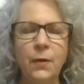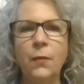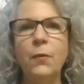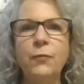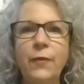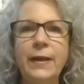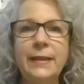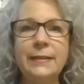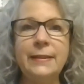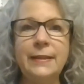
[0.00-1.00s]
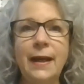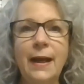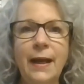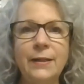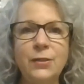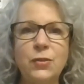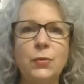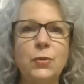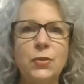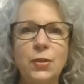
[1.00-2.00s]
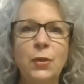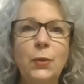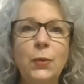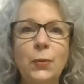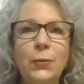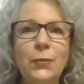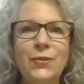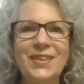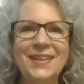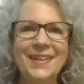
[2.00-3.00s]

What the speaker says: Well, frankly, I had to search the Googles